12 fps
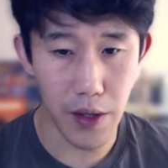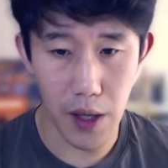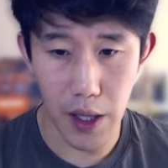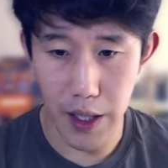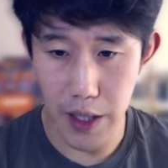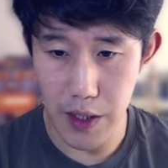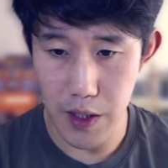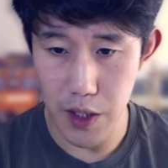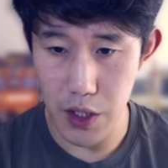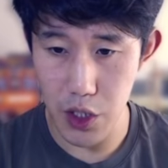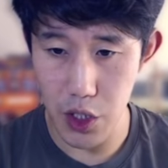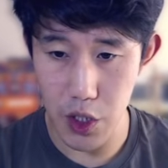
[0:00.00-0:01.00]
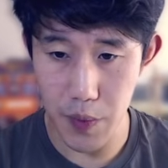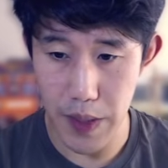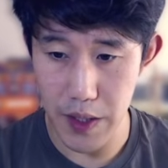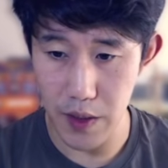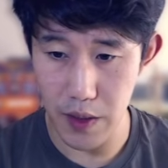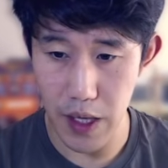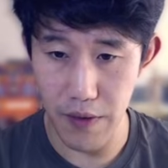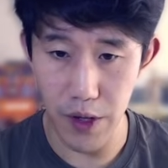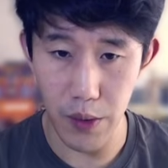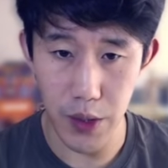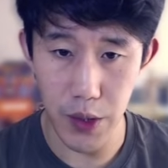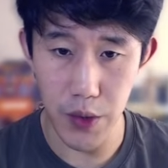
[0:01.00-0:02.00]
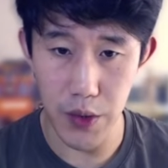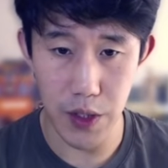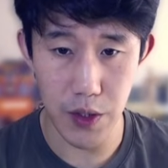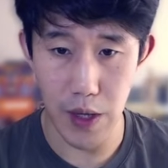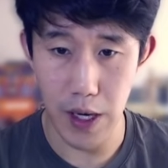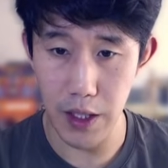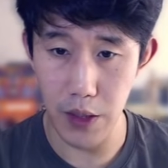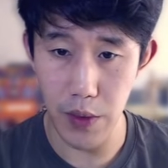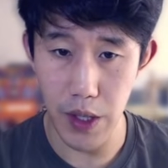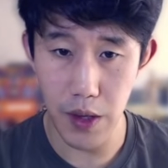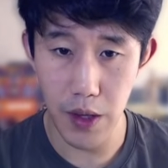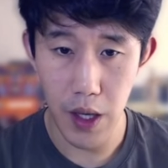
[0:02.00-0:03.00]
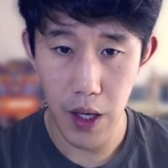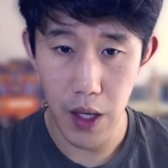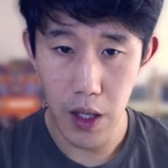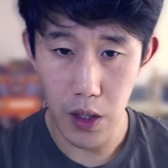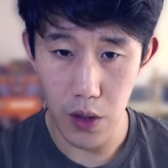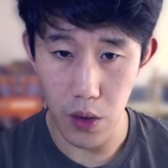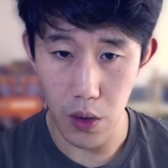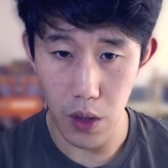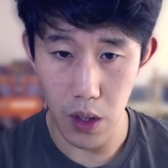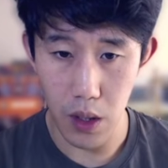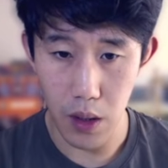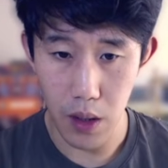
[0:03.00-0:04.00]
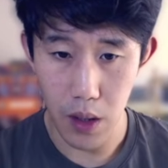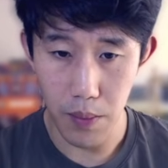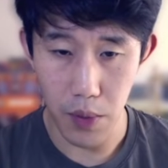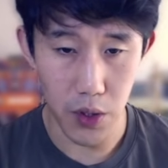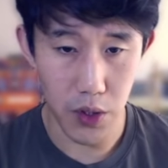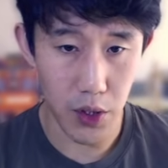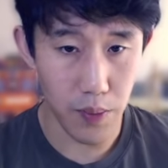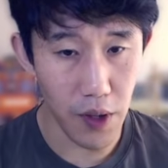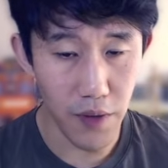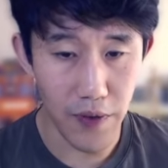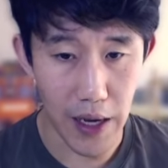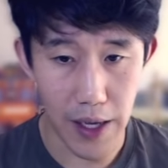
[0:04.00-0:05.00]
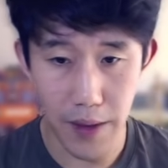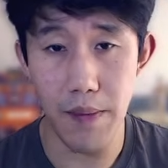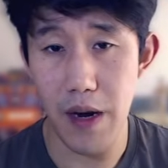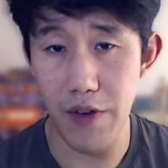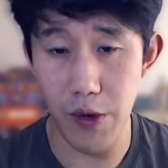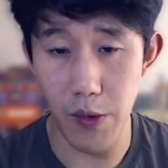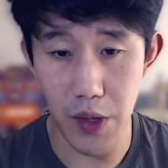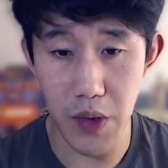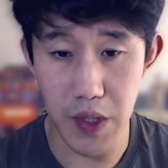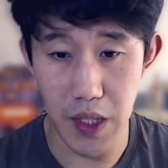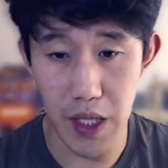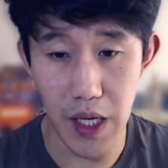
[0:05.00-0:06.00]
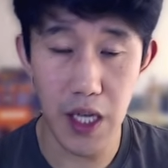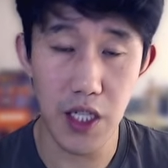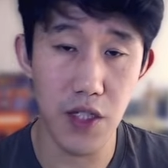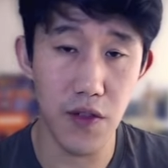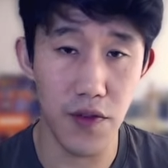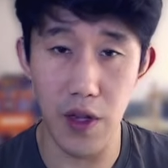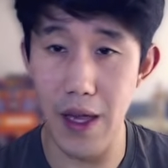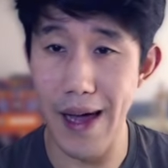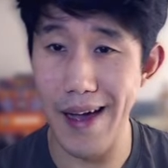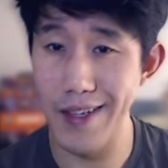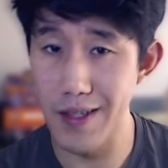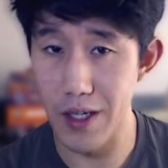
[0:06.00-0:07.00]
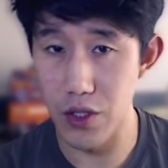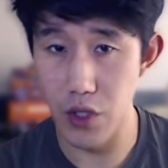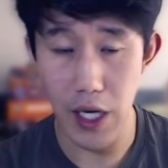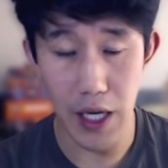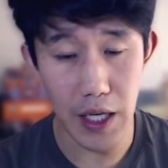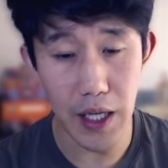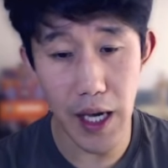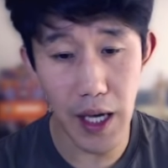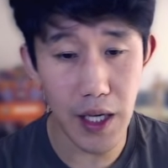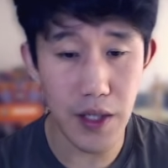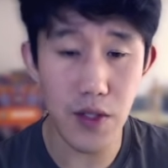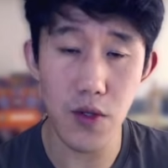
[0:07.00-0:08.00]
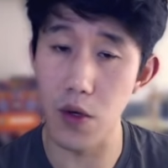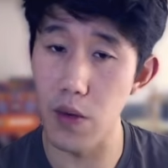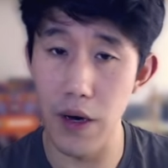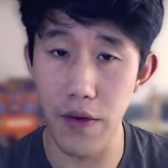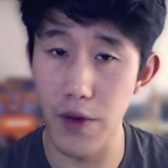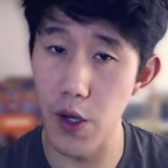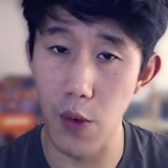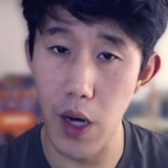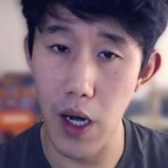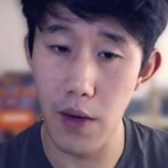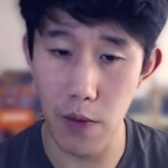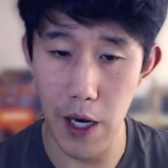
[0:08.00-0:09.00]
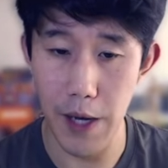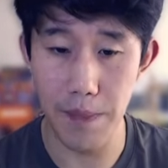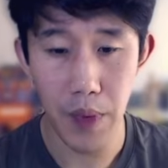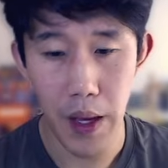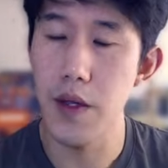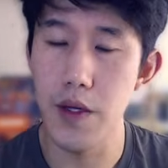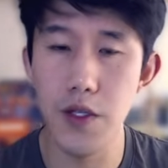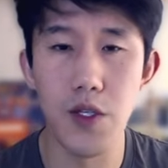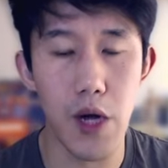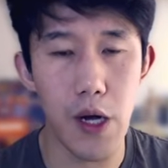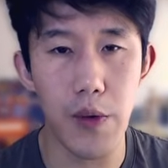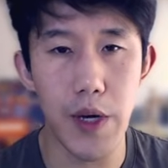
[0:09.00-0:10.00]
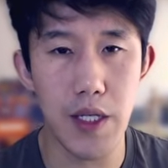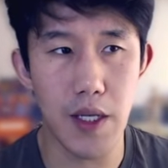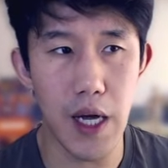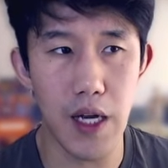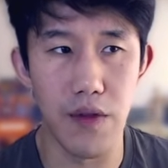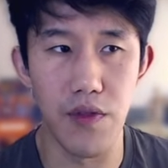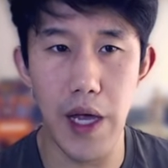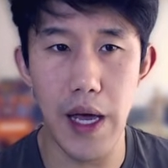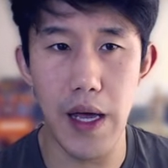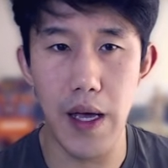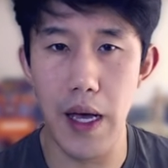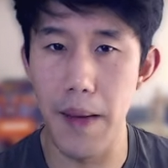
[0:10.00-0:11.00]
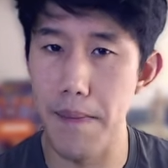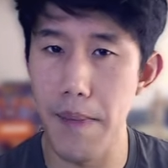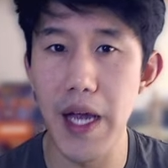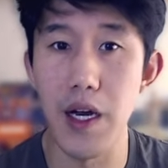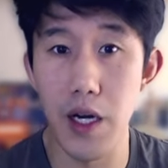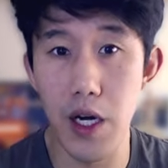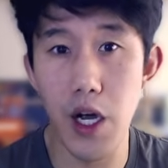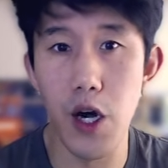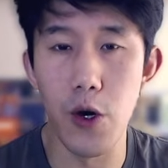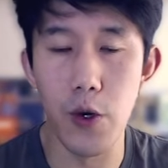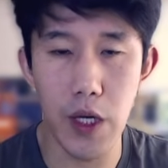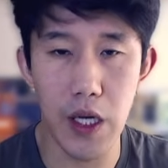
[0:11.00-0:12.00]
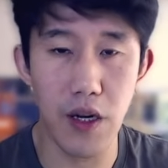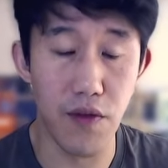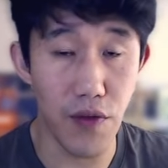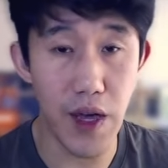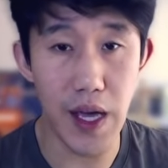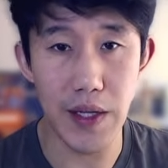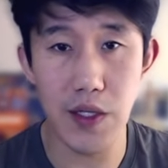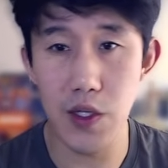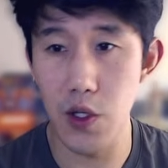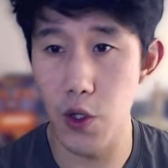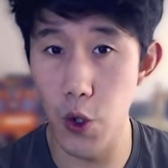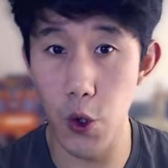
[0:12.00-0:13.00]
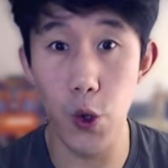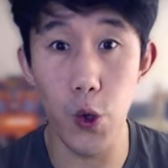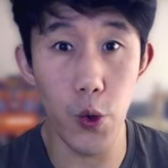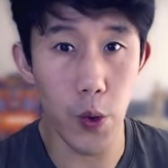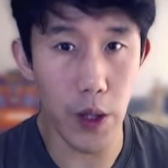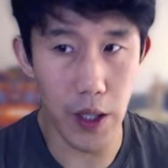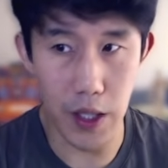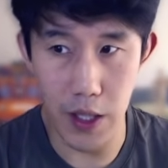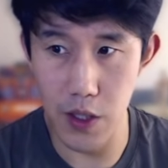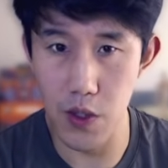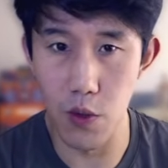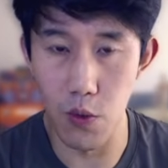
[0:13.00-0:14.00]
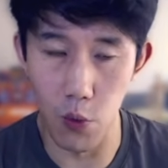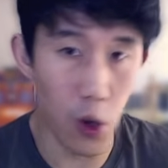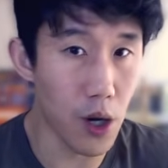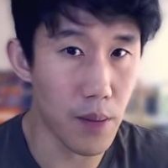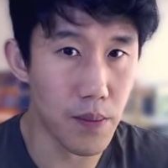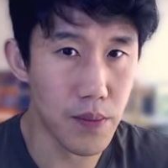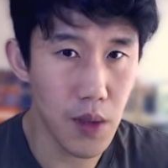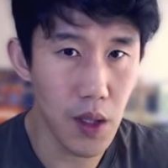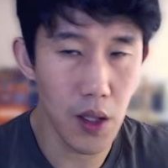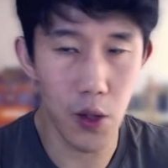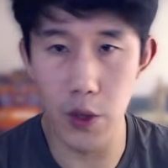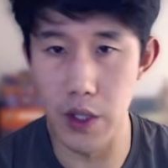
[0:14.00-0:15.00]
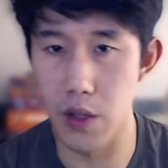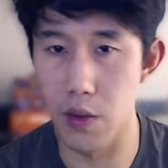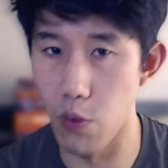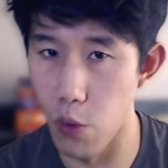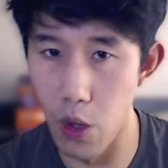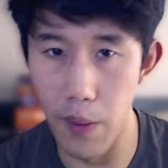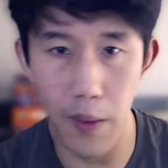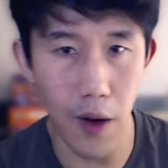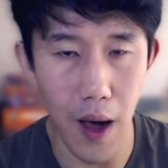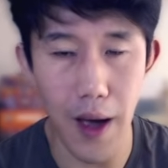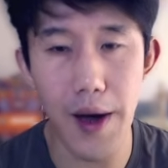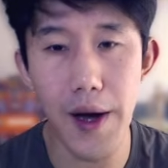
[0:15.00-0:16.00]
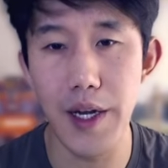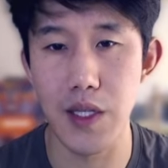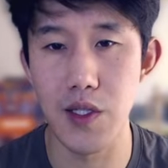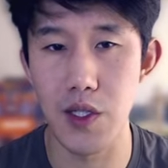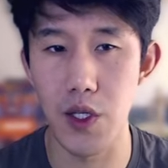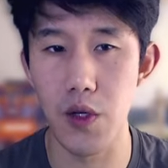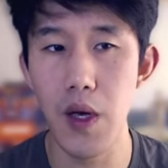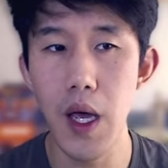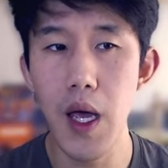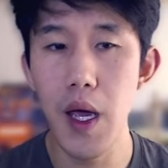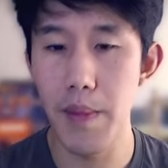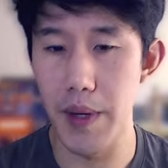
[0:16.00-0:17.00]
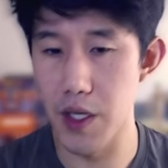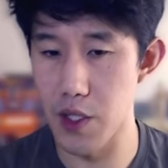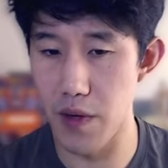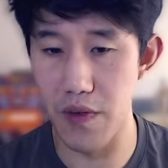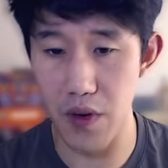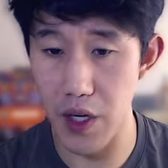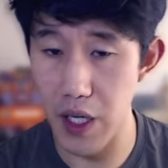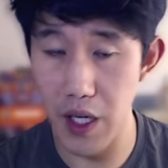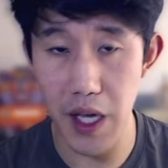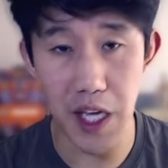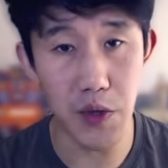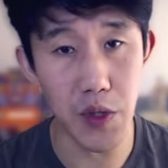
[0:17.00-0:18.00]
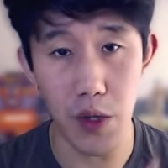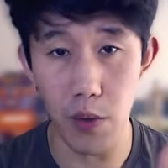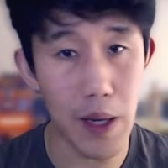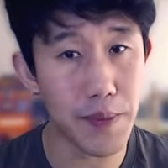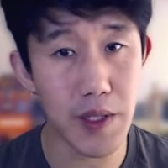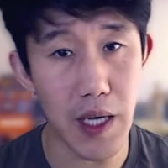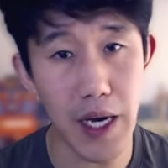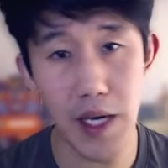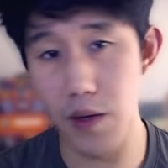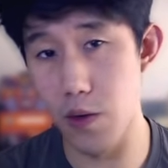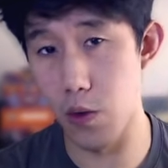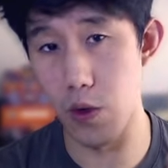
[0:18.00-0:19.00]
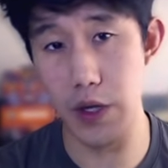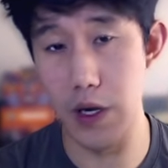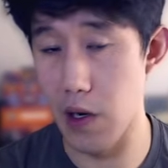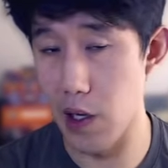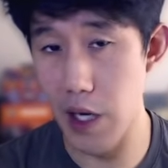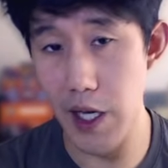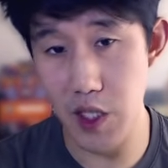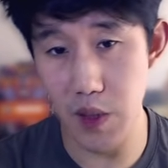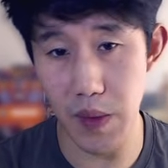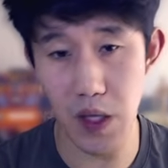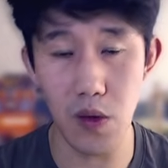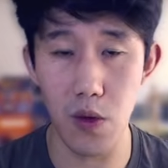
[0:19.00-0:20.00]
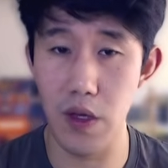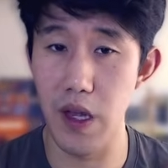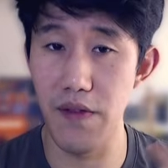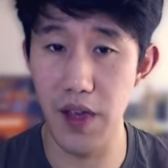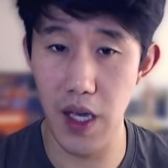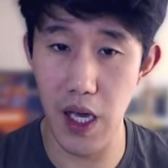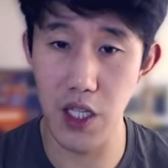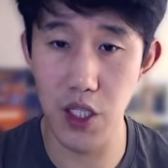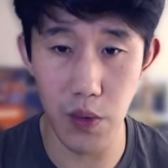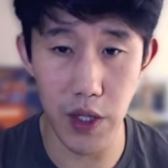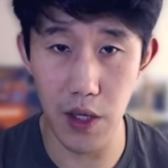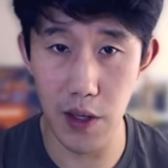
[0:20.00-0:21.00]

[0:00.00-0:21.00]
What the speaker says: audience. This is just based on everyone who's interacted with your personal profile, everyone who's engaged for the last 180 days or whatever you want, right? This is a great way to kind of let Meta know in advance who is warm, who is a warm or hot audience to you, because they've already engaged with your website, or they're a customer, or they've engaged with your